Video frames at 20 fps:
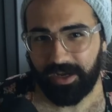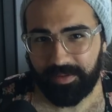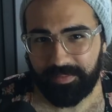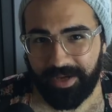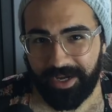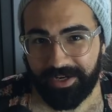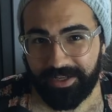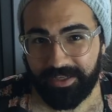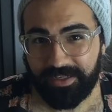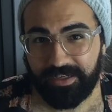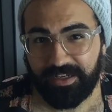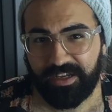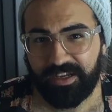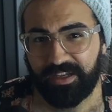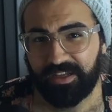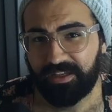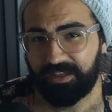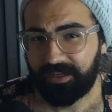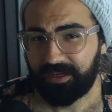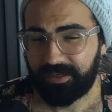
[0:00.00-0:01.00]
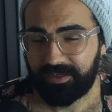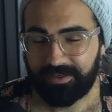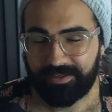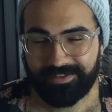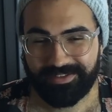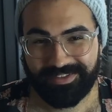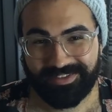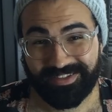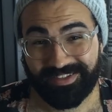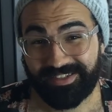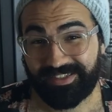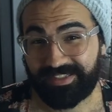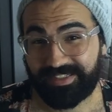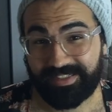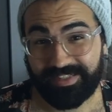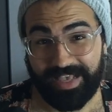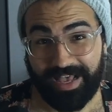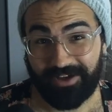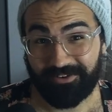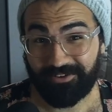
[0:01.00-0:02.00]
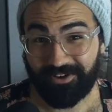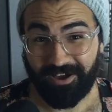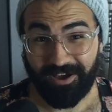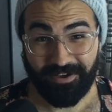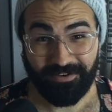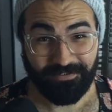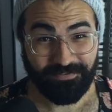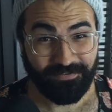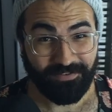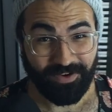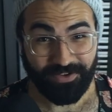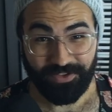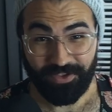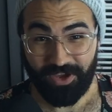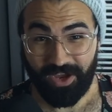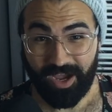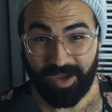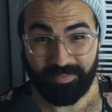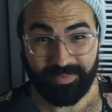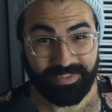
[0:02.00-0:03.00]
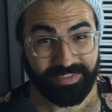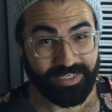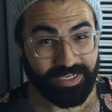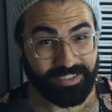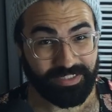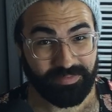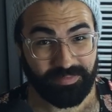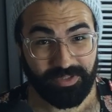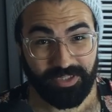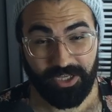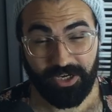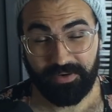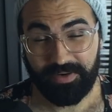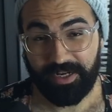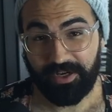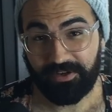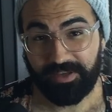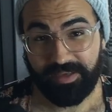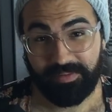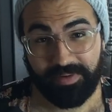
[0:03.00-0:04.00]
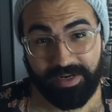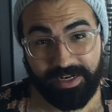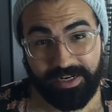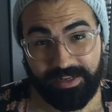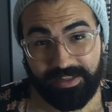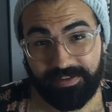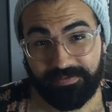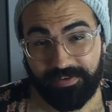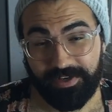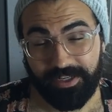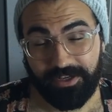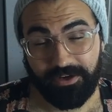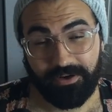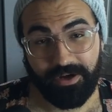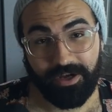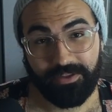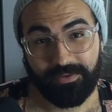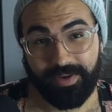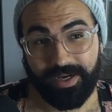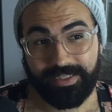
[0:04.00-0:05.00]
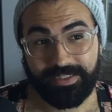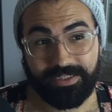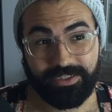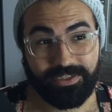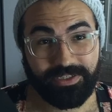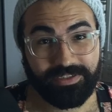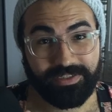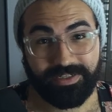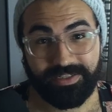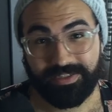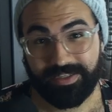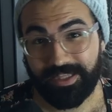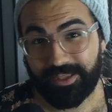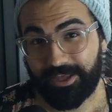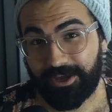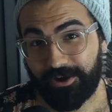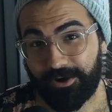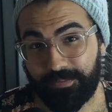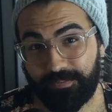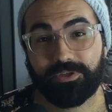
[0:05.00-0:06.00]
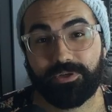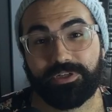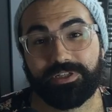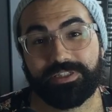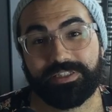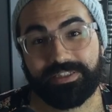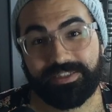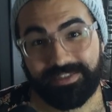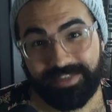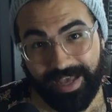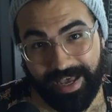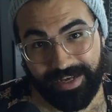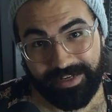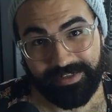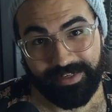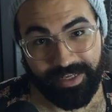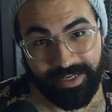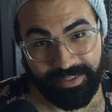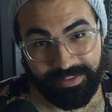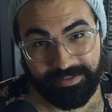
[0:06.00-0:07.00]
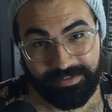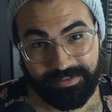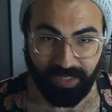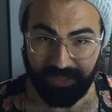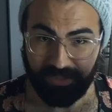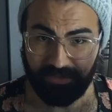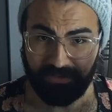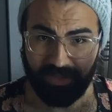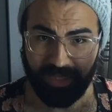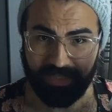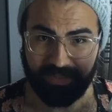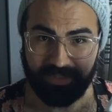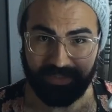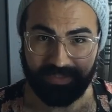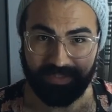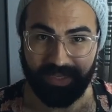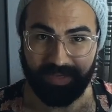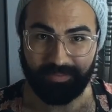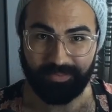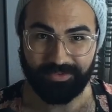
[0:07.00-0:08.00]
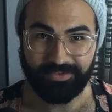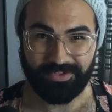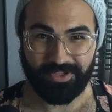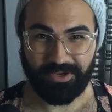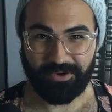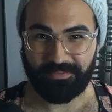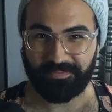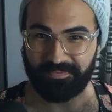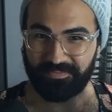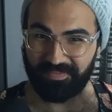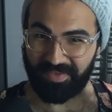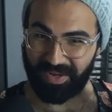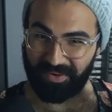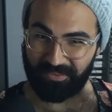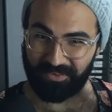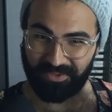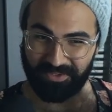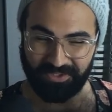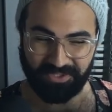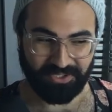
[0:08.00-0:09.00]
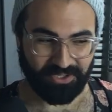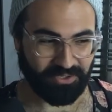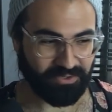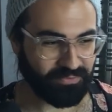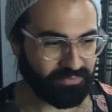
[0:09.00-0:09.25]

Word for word: about it, sound off on the comment section below and I'll keep editing the video. Otherwise, it's just gonna sit there, going to stagnate. I do like these samples though. I really do.